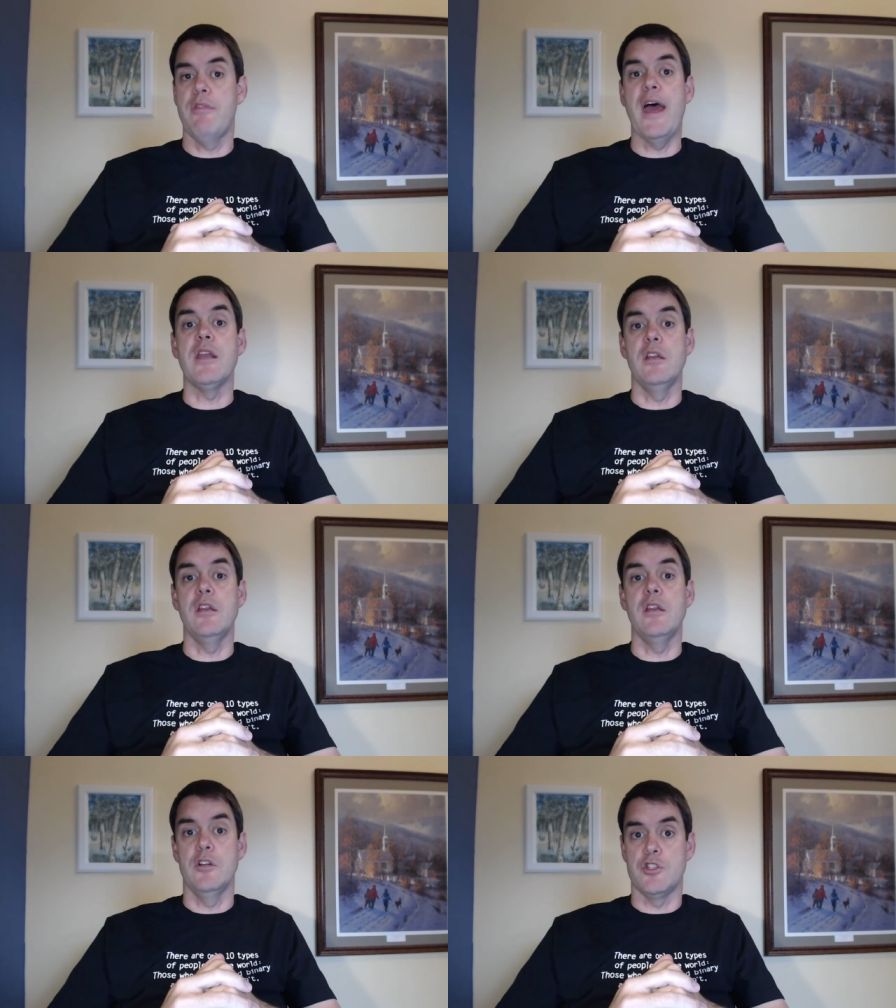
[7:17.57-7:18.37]
that
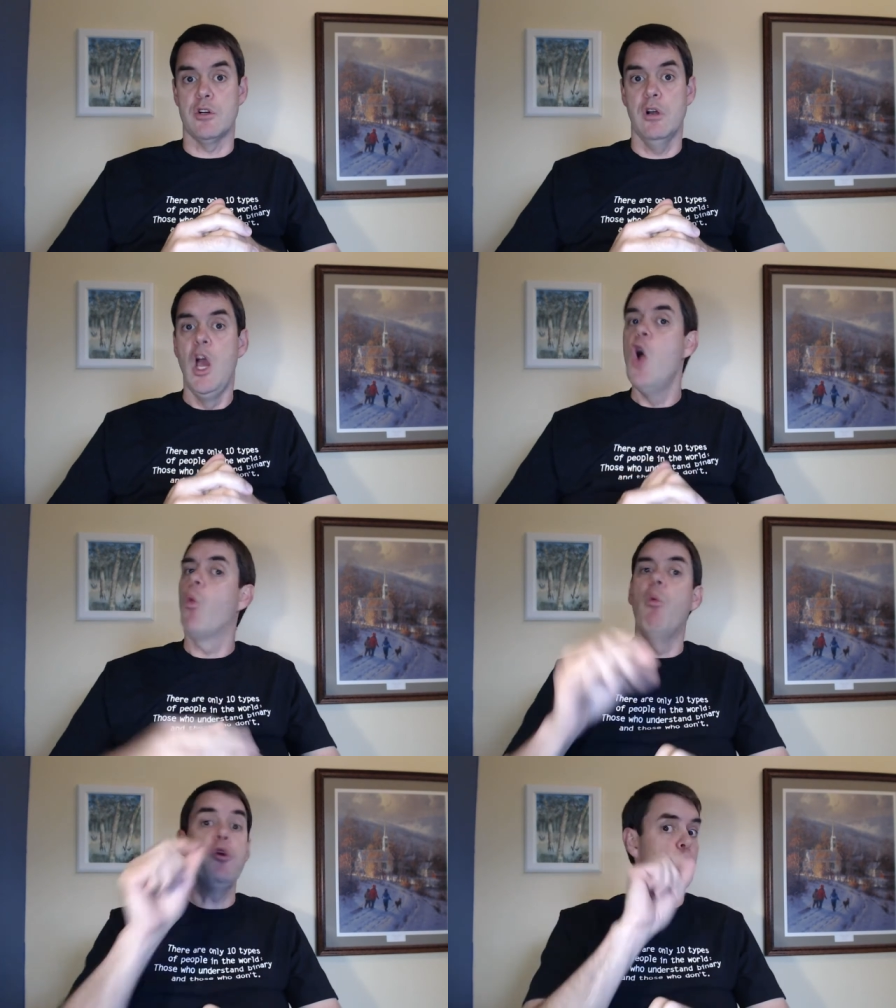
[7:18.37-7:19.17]
integer.
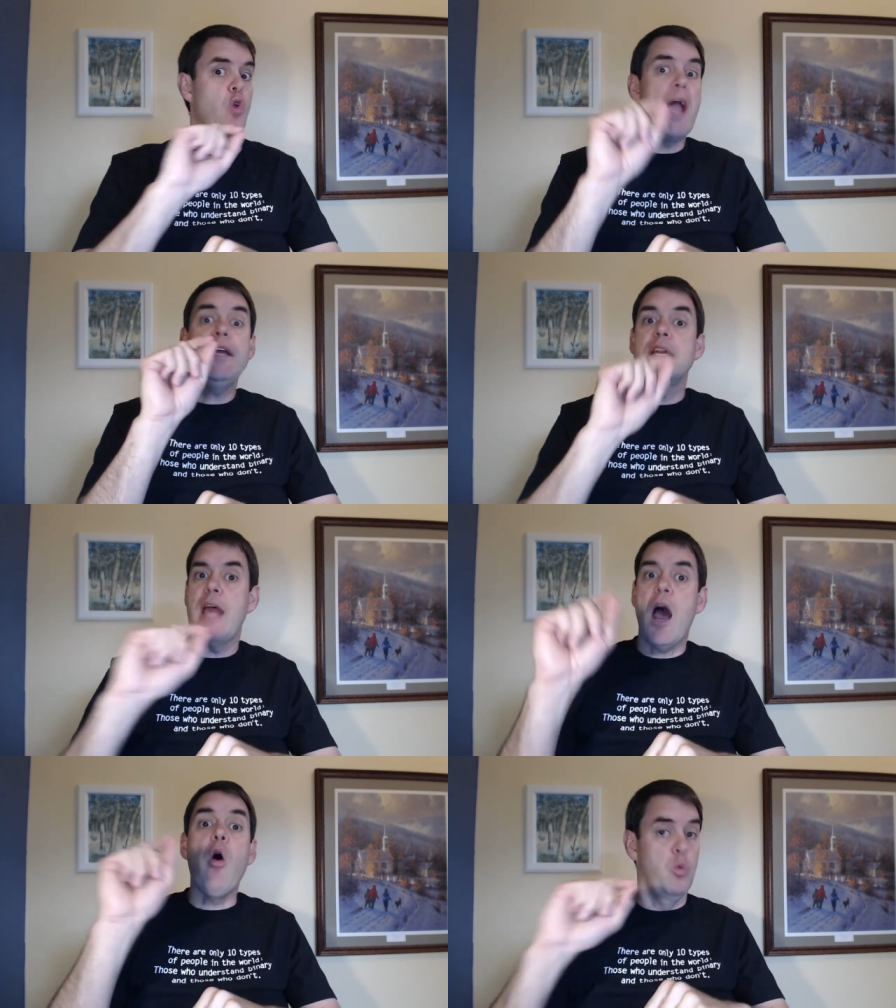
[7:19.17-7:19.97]
When we write it
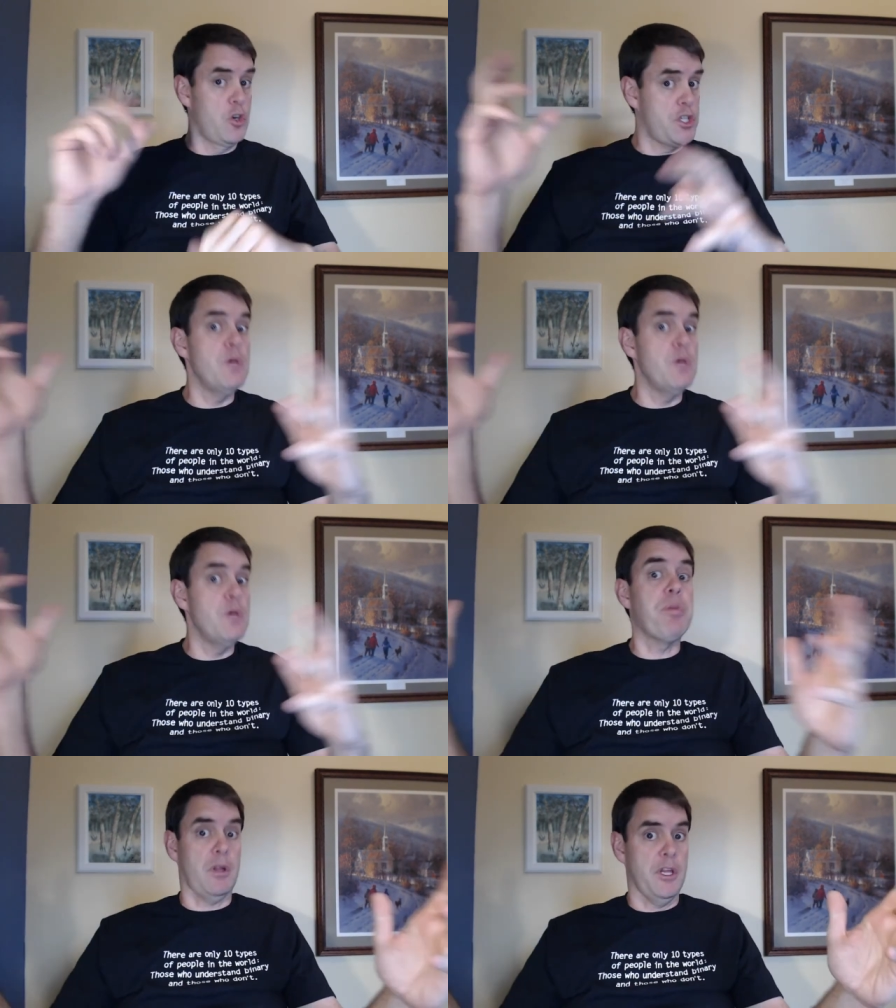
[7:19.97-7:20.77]
out, we're
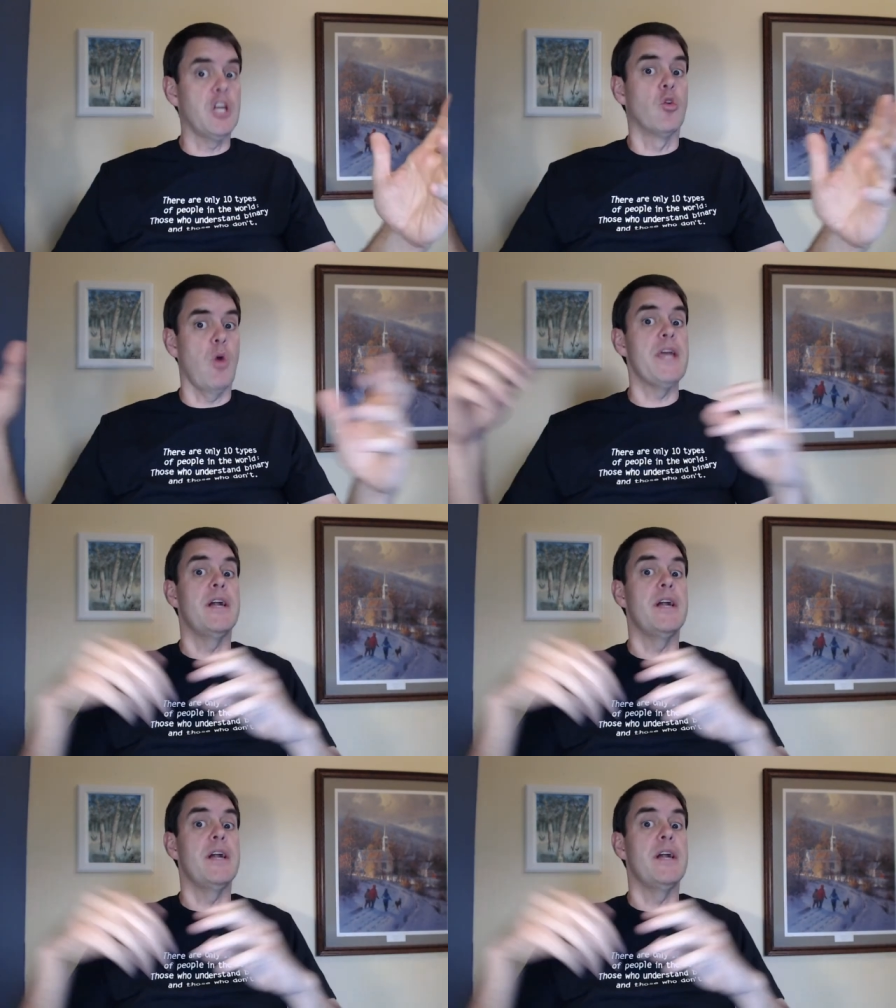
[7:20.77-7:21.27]
typically going to write it